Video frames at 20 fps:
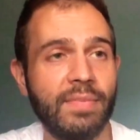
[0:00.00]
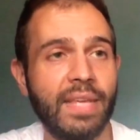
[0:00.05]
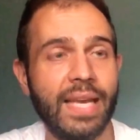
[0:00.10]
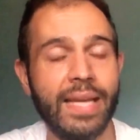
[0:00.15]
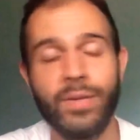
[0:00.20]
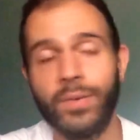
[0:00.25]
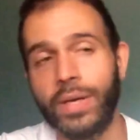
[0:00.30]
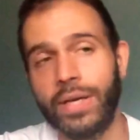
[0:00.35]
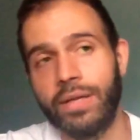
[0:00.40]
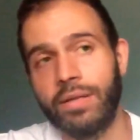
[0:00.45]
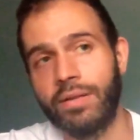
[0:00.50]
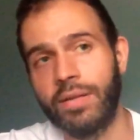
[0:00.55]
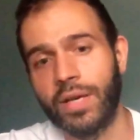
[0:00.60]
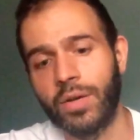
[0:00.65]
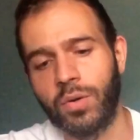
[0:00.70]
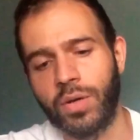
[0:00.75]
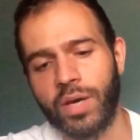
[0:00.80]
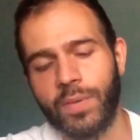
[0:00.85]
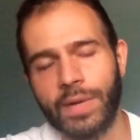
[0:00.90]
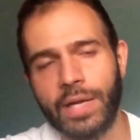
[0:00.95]
Anyway, they
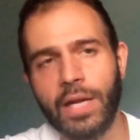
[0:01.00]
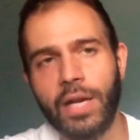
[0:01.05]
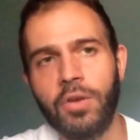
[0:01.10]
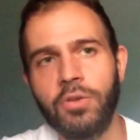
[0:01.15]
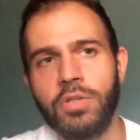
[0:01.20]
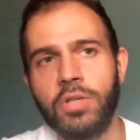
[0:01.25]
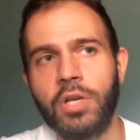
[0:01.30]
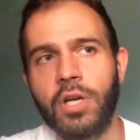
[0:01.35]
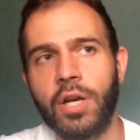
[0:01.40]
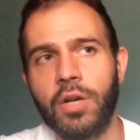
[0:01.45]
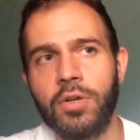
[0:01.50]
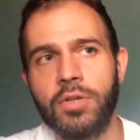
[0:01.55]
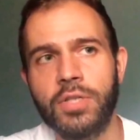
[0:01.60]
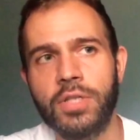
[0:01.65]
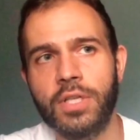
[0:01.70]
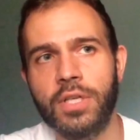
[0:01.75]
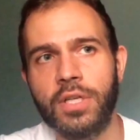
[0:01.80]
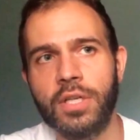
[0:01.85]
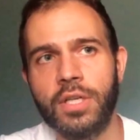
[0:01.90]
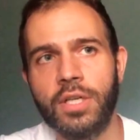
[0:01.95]
were coming closer and
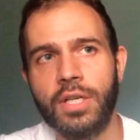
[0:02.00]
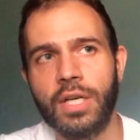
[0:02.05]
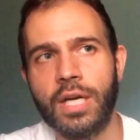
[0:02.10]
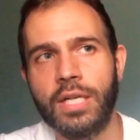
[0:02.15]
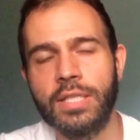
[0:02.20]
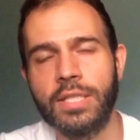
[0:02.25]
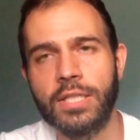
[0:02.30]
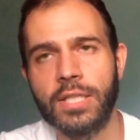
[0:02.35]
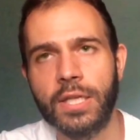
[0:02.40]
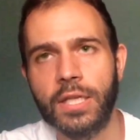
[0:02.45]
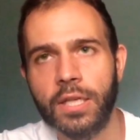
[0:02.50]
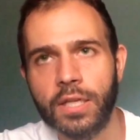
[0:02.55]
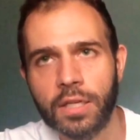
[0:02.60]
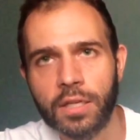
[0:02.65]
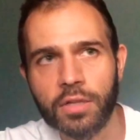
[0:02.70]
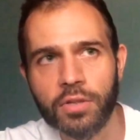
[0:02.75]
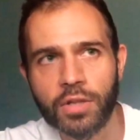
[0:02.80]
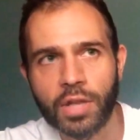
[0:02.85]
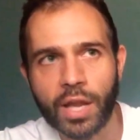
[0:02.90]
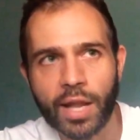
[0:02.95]
closer
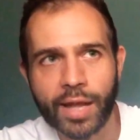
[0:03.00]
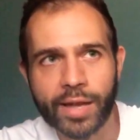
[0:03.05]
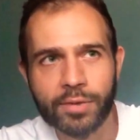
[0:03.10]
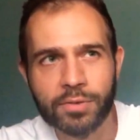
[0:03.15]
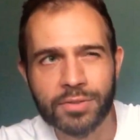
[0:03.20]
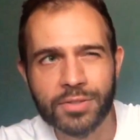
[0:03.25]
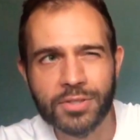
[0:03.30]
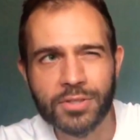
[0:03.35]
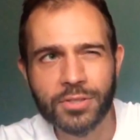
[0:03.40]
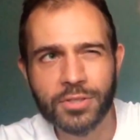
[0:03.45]
until the light was